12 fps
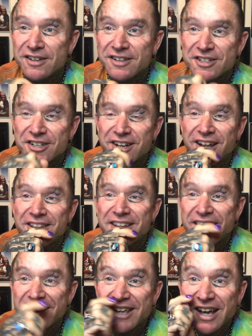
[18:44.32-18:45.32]
See that?
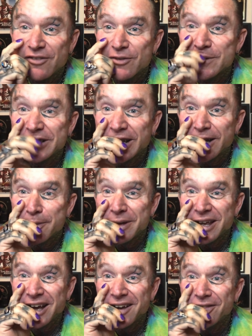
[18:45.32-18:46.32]
Now the government's going to
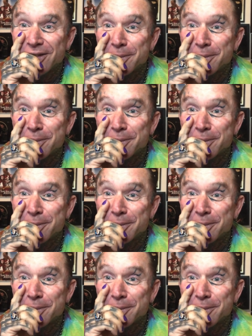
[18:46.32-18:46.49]
be after